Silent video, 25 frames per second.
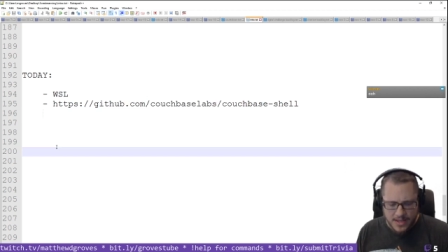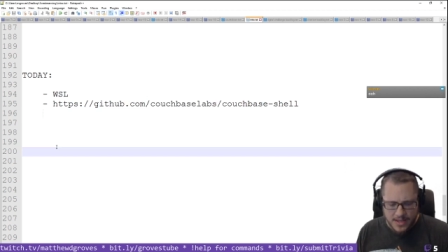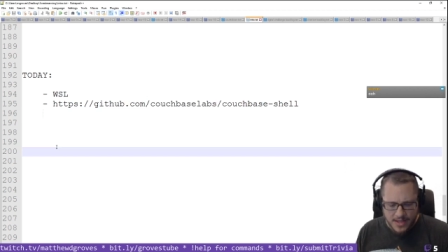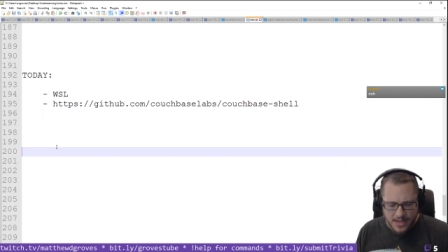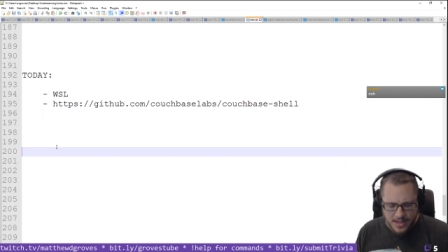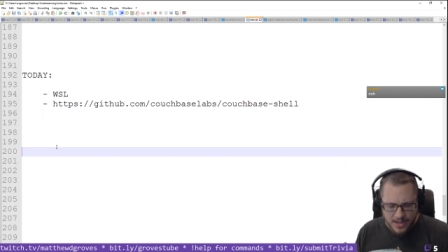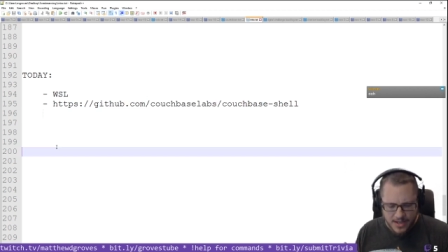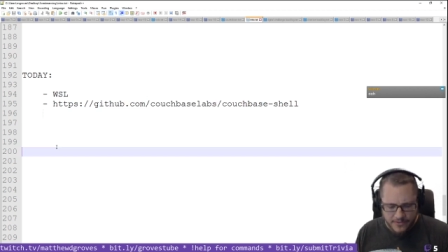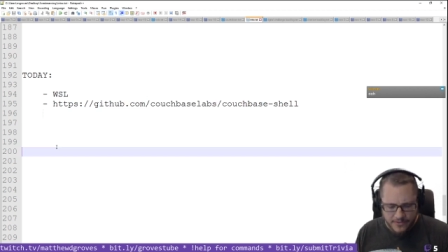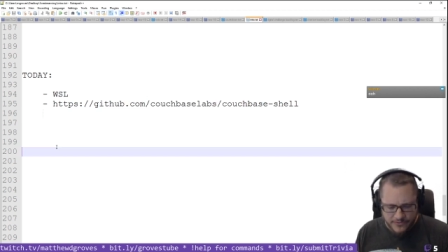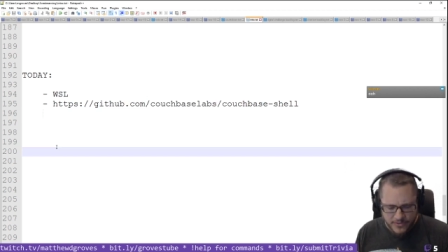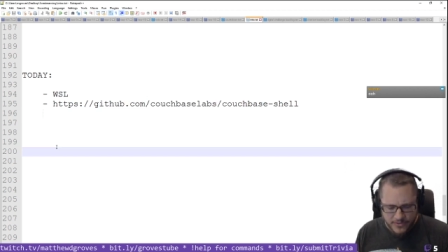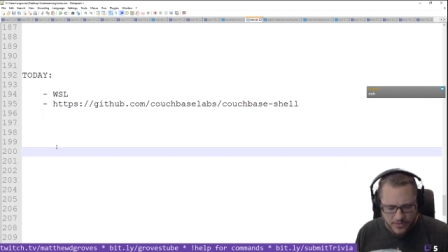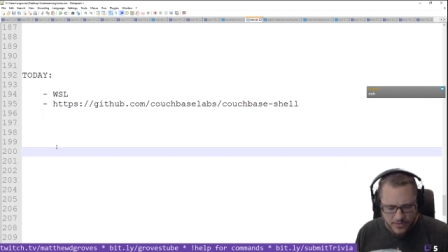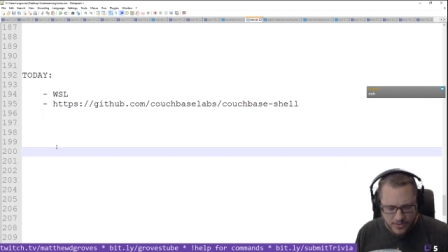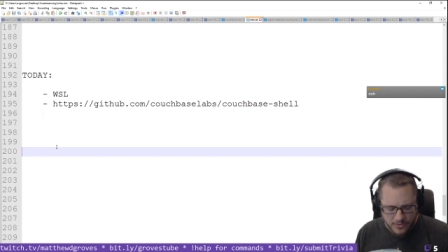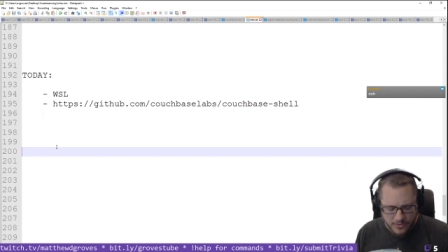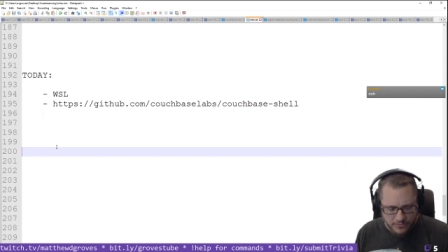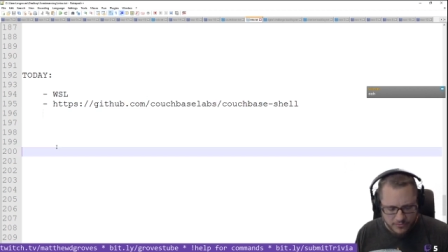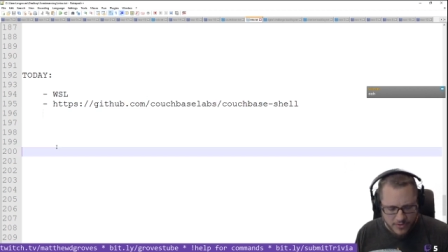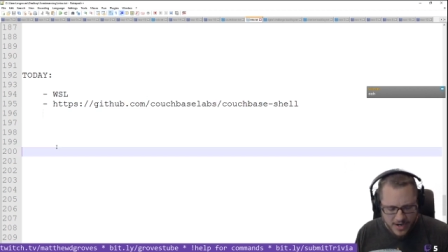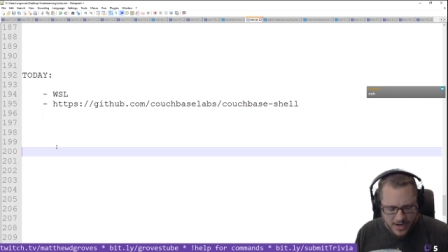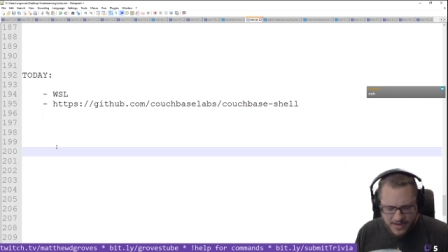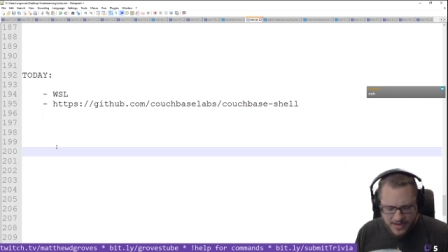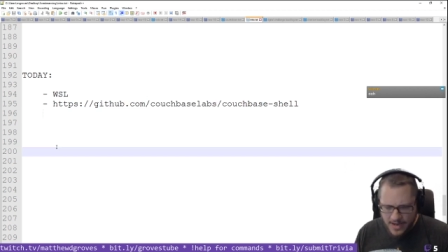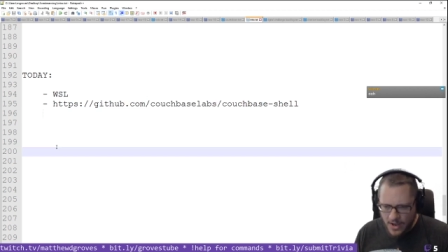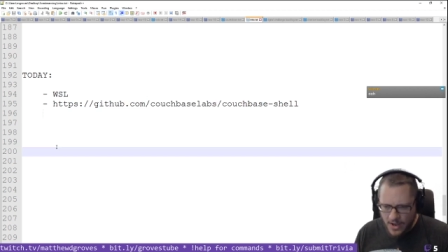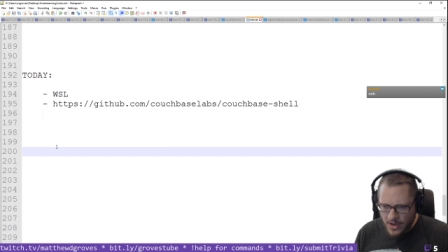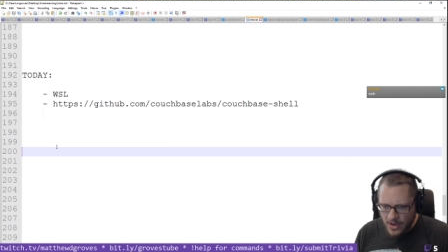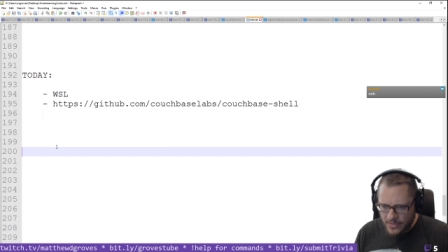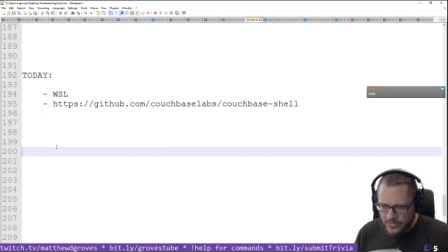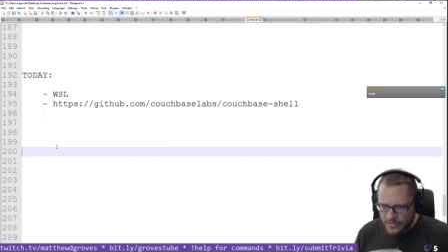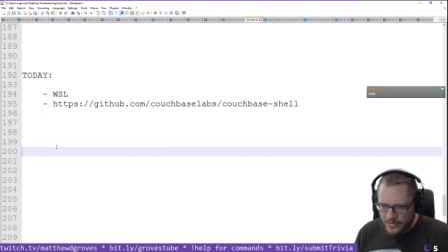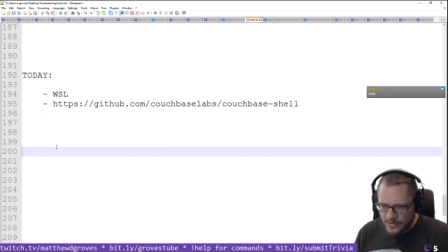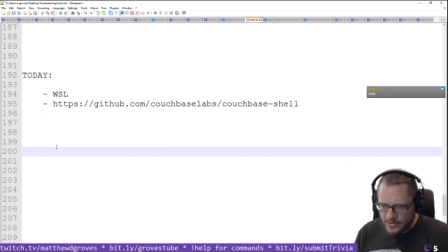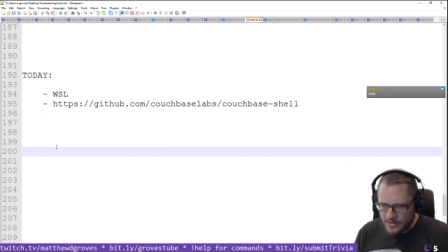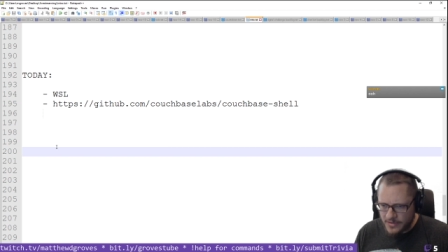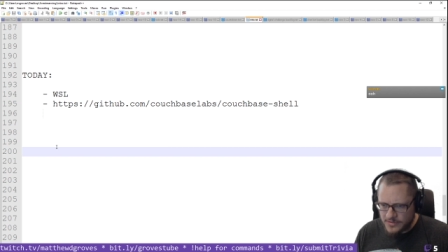If you're, right now I
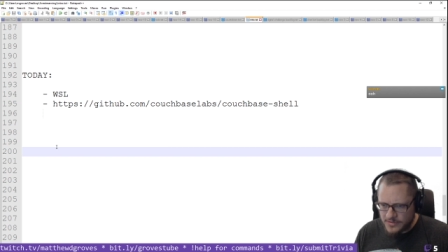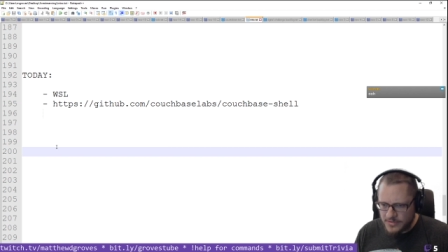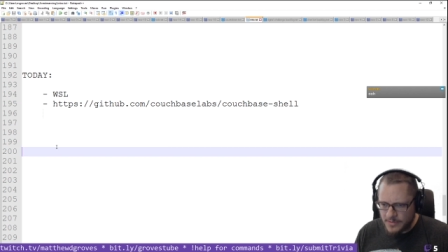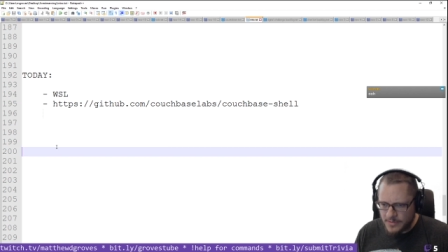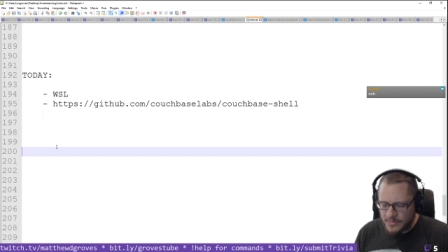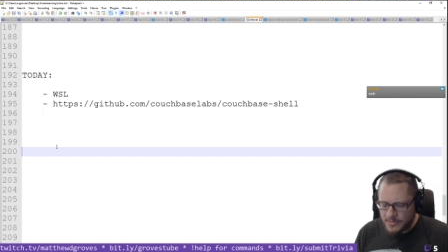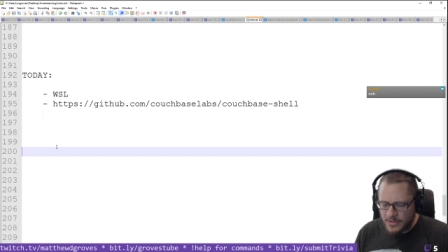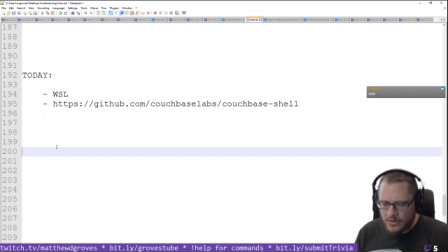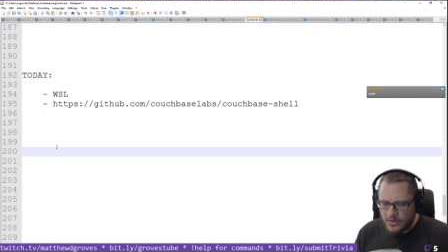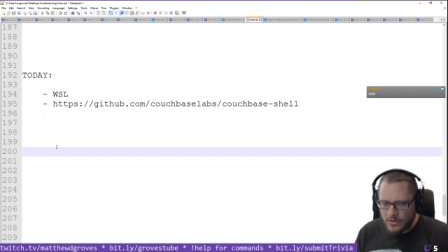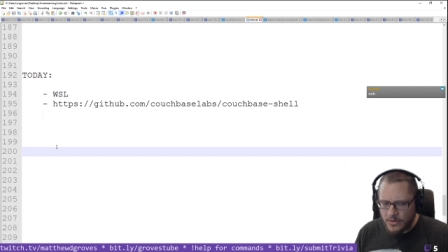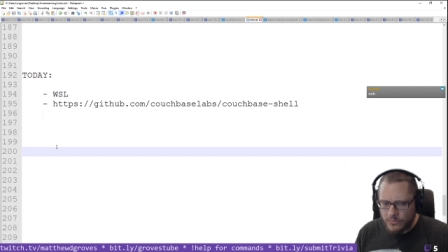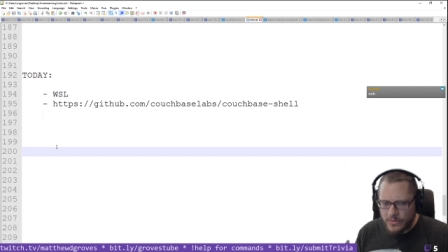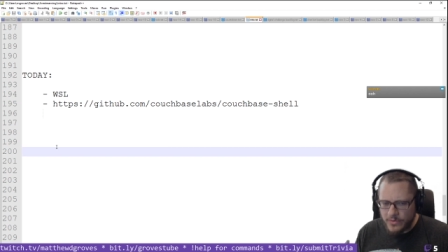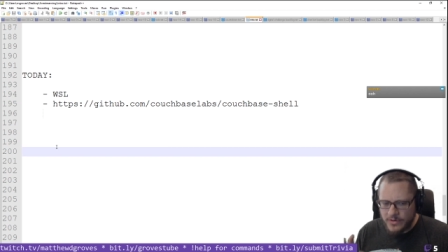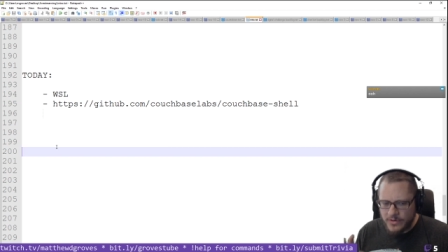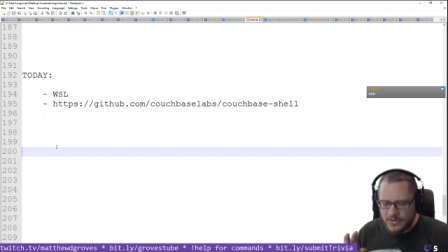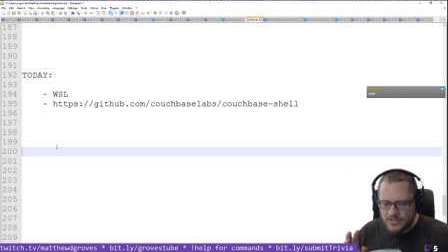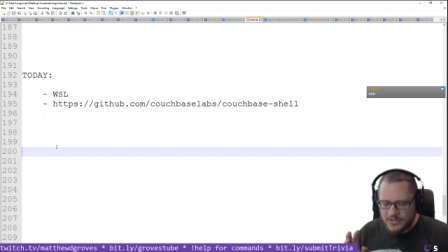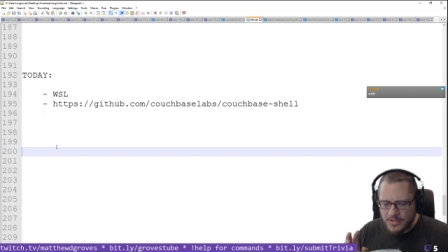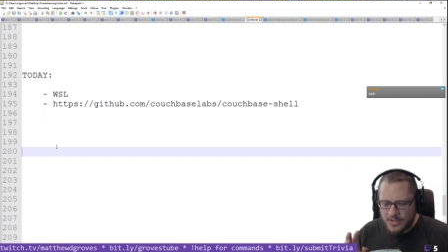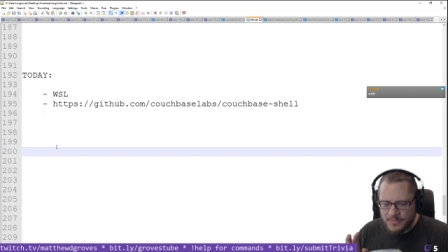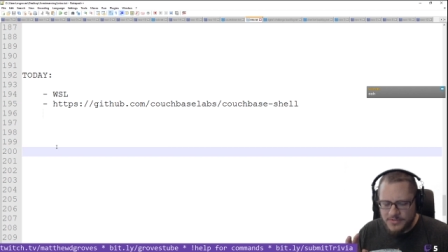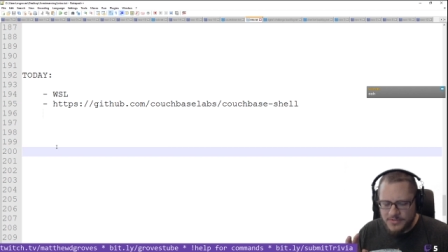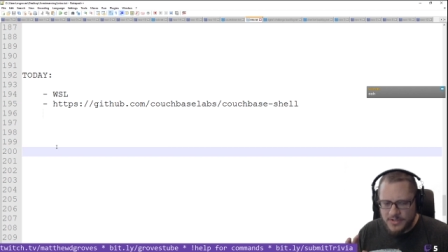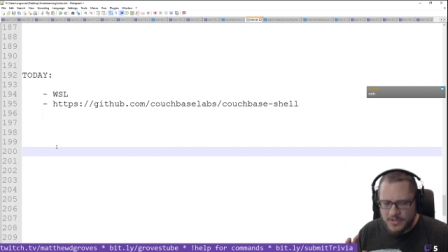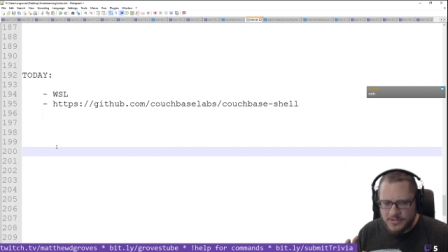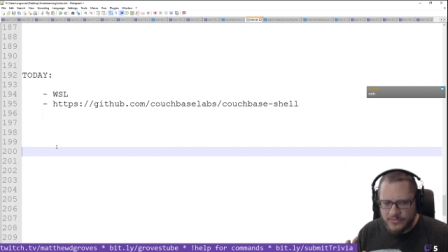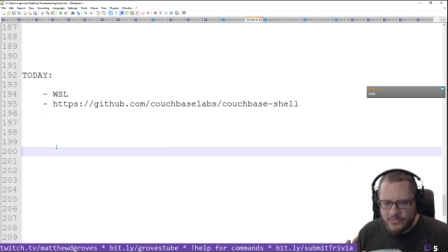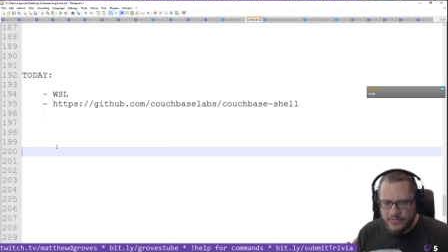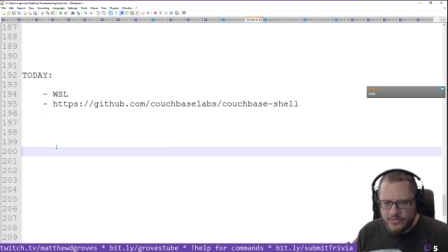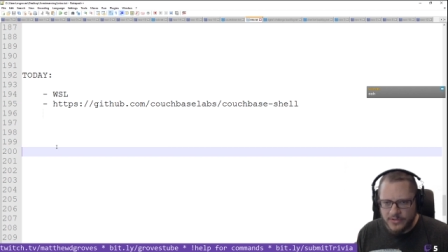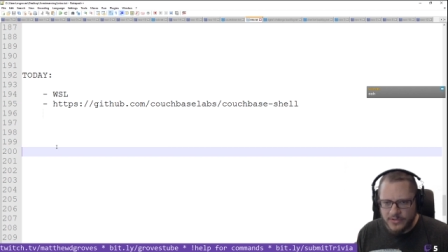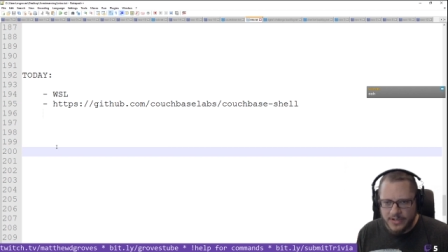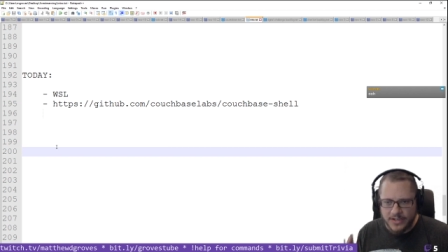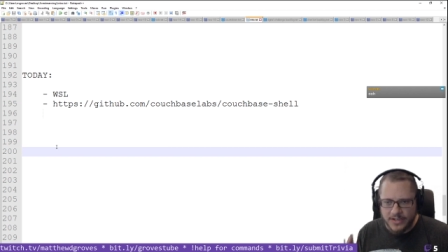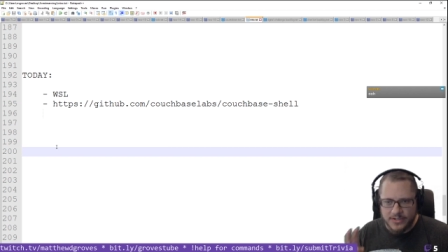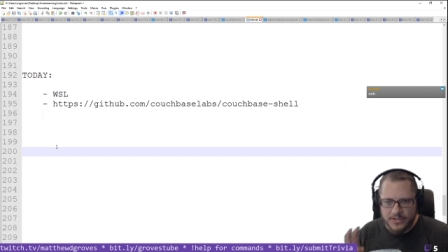think there's something called Windows Subsystem
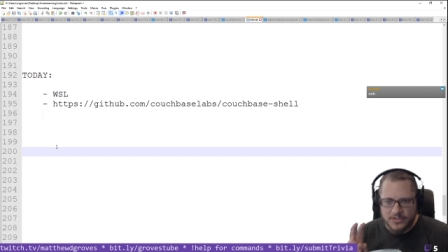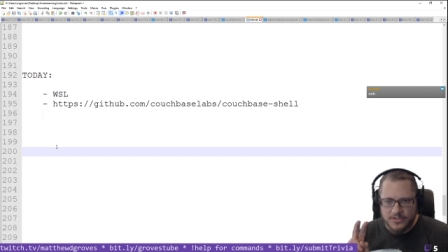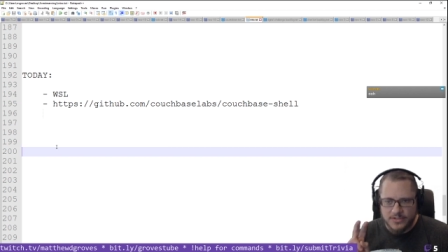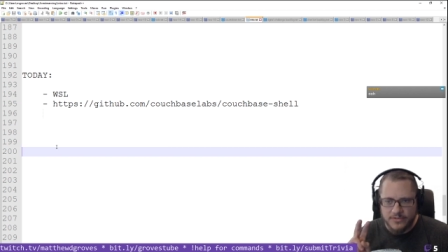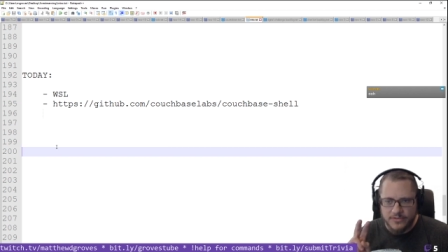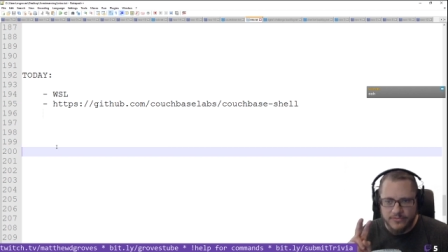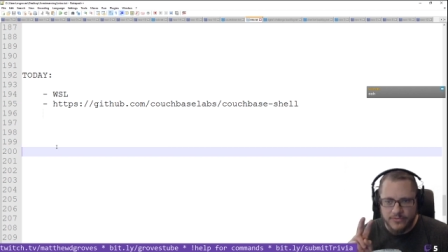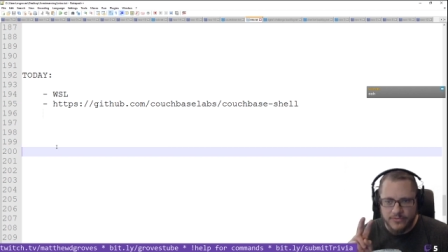for Linux